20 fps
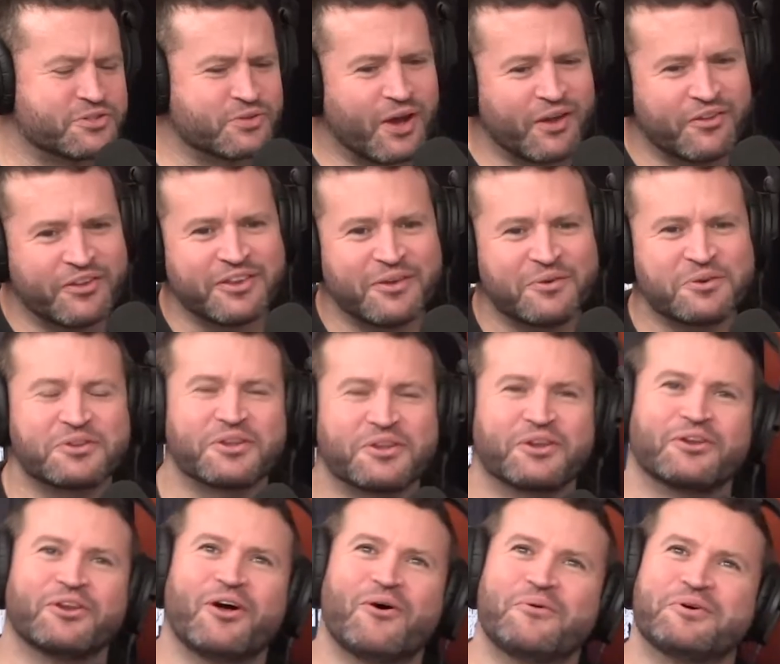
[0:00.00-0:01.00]
I think there was the
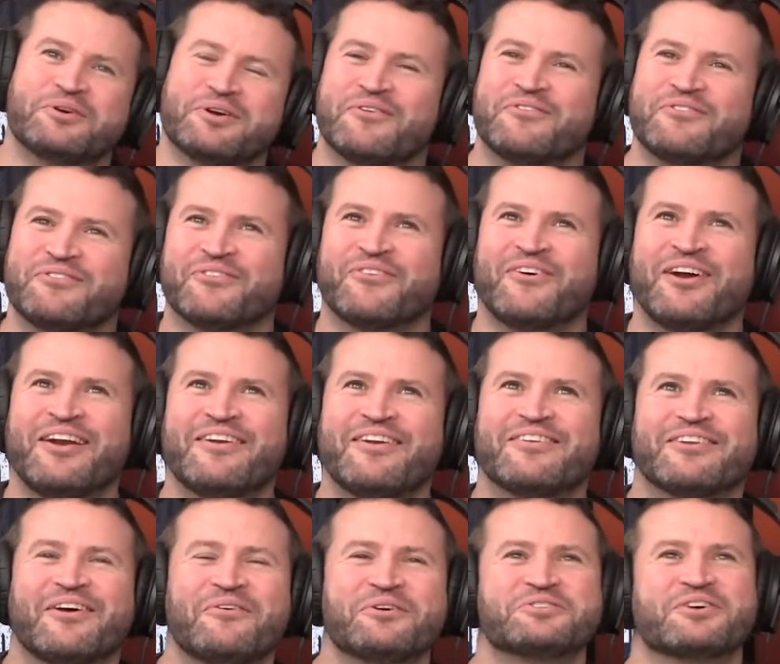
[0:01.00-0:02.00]

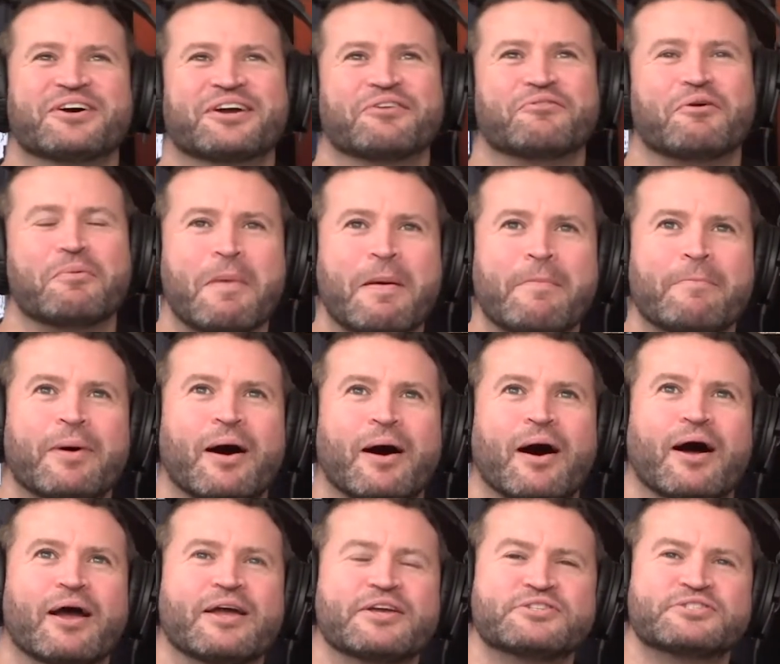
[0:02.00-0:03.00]
lowest I can
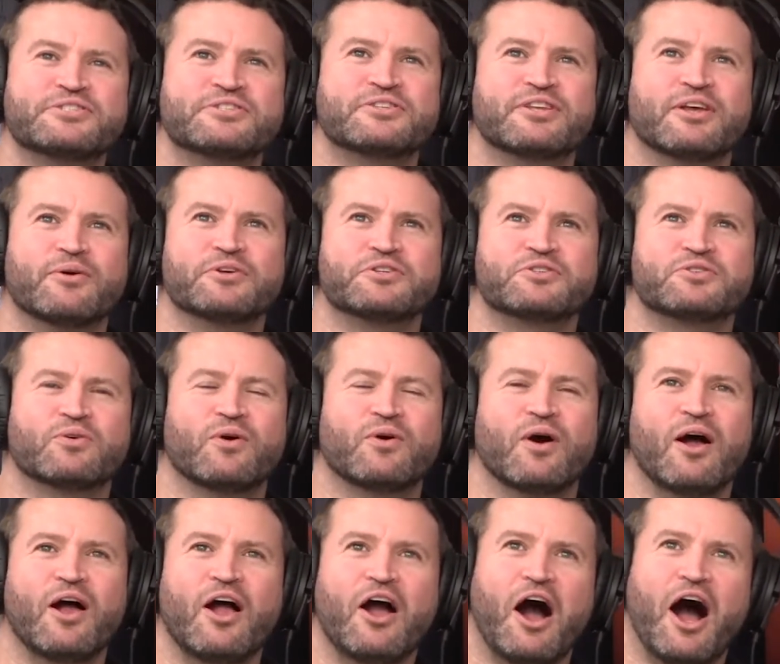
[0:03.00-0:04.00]
remember is
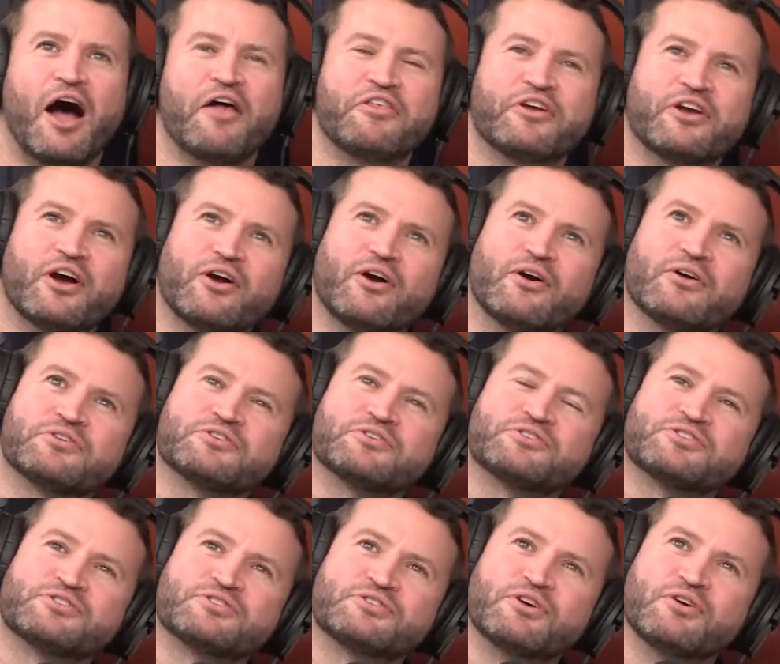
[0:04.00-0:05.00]
I think I got
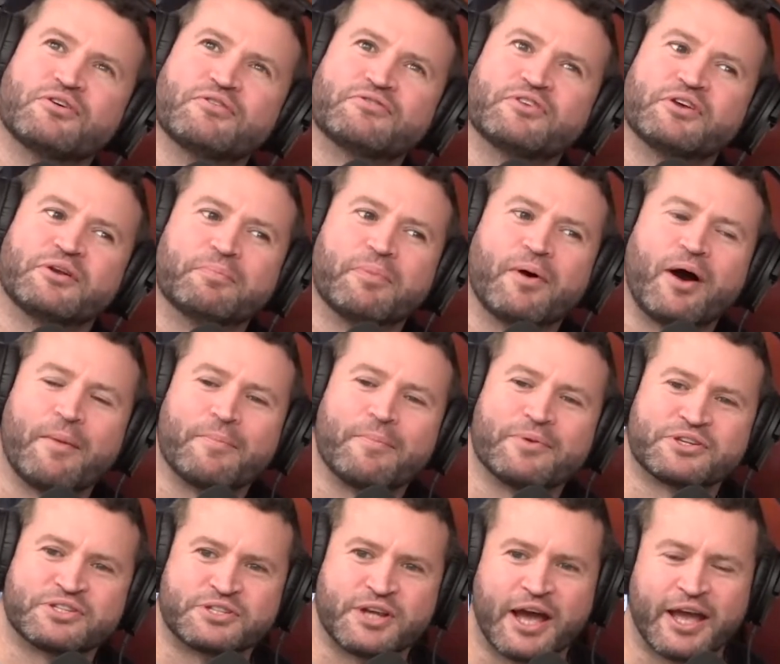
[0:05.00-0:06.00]
served it by
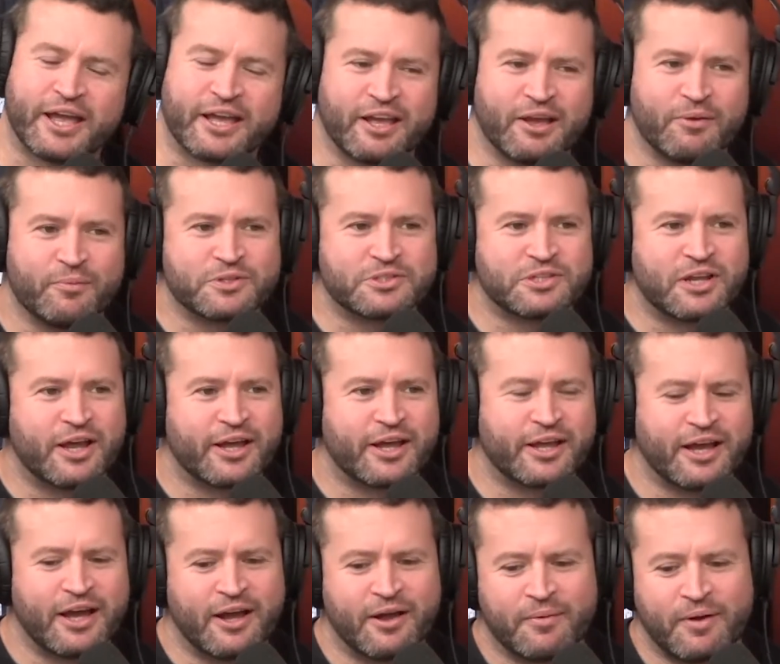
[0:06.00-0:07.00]
mistake. It was like,
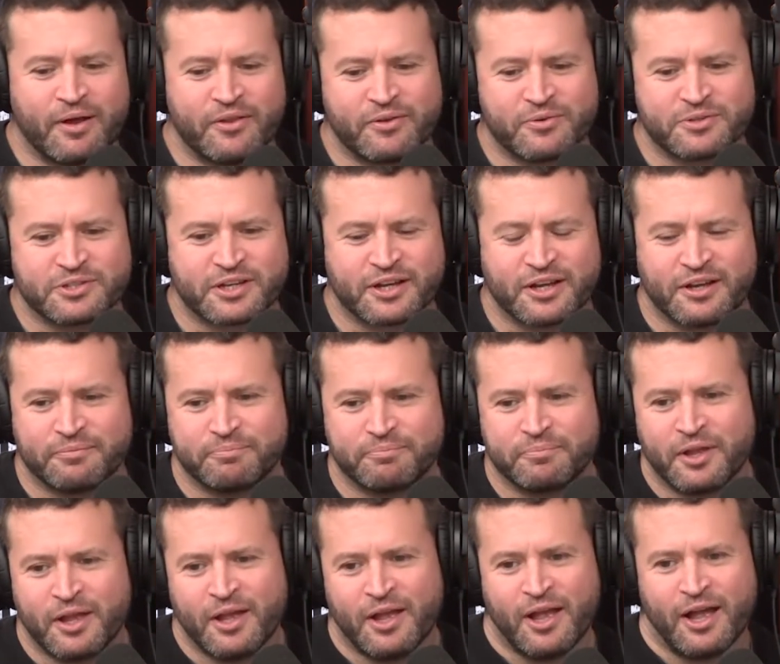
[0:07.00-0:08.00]
I think it was like a
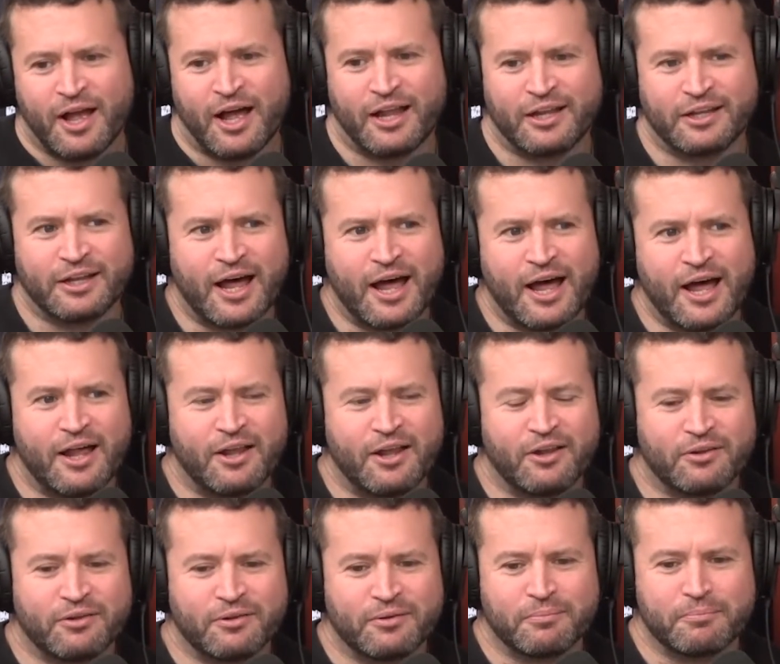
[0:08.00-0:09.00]

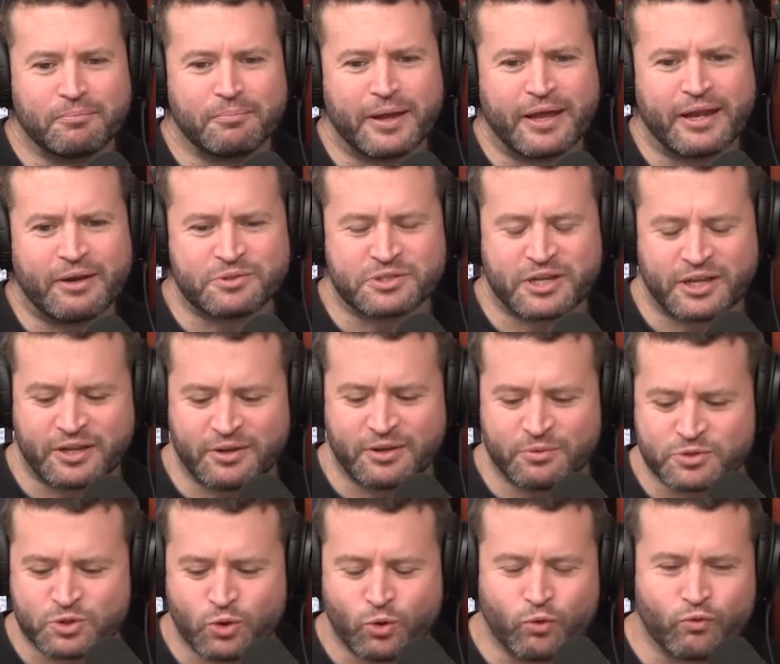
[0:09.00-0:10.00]
halal meat. It
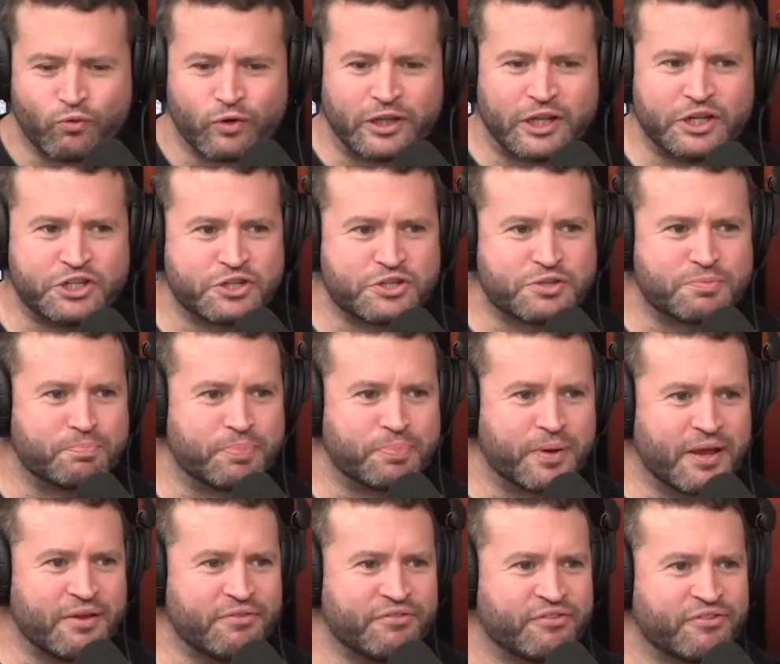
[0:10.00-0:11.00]
was called religious
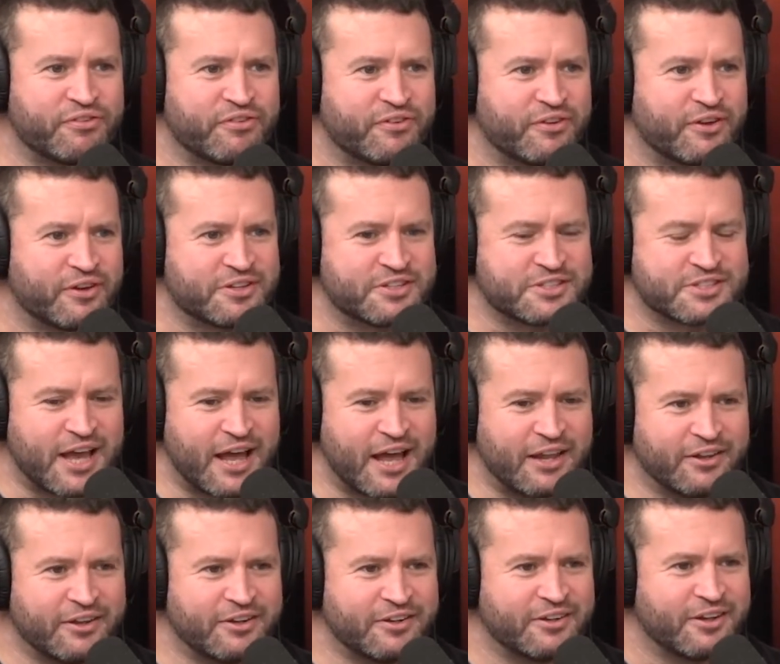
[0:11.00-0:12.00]
beef
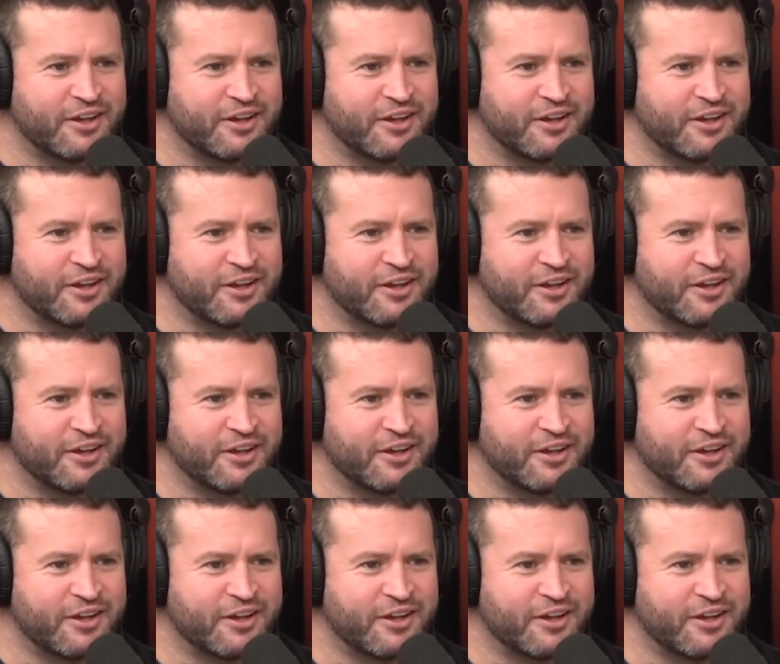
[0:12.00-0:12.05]
salad.